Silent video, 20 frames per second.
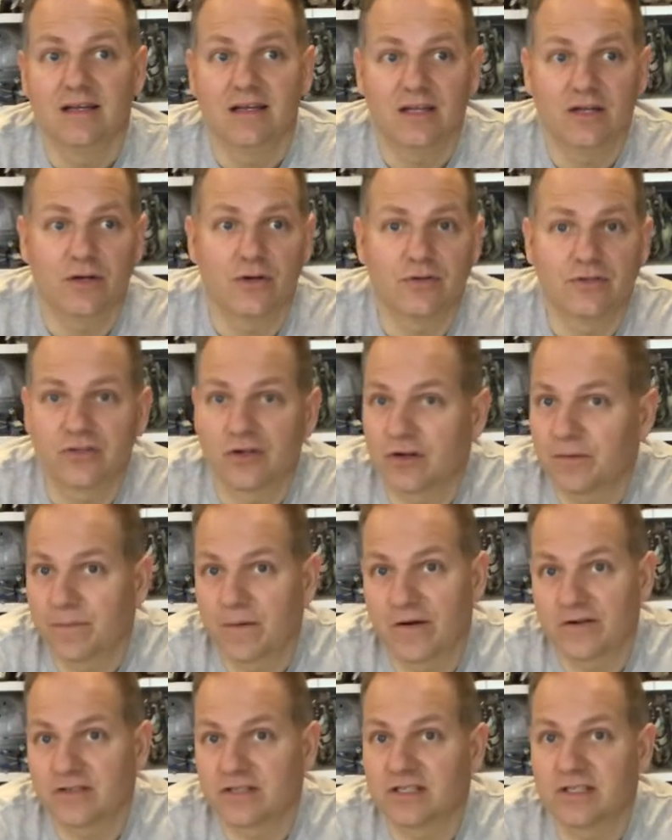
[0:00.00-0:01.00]
you know, certain
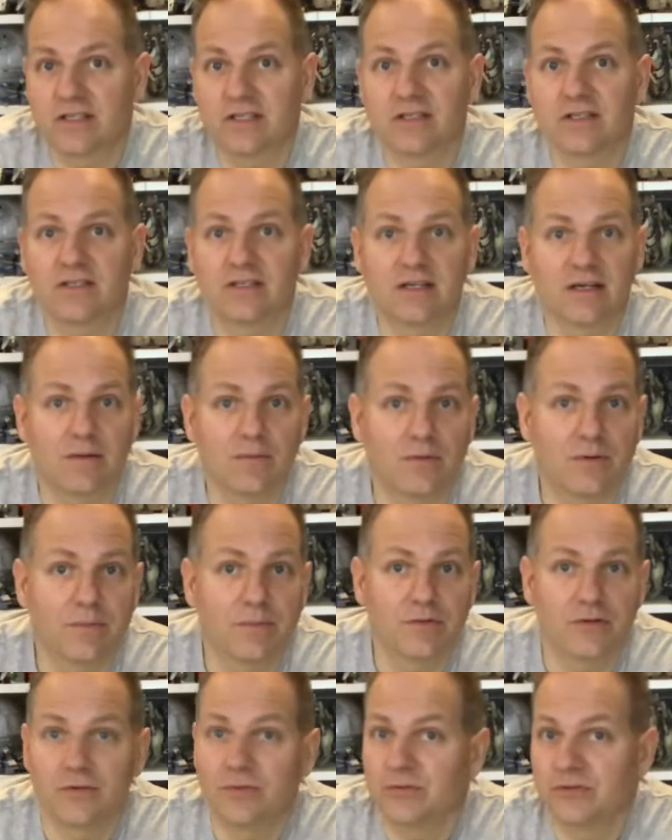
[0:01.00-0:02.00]
purchases and then
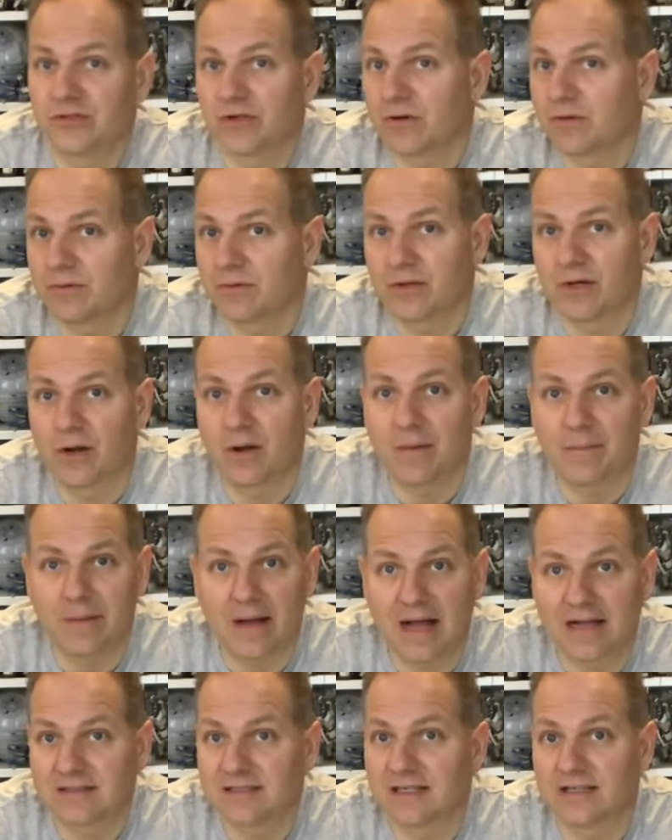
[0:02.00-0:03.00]
we'll do certain, you know,
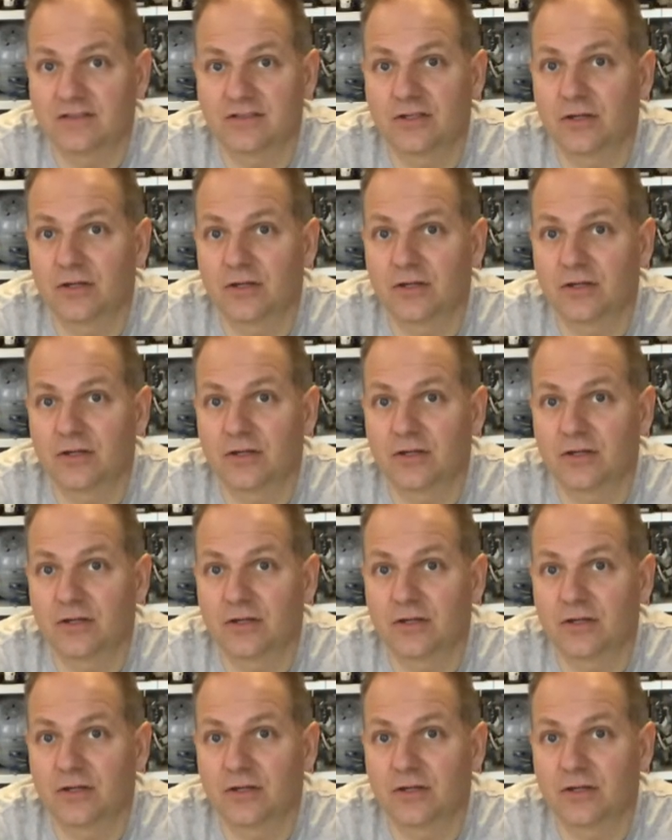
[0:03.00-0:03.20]
unboxings.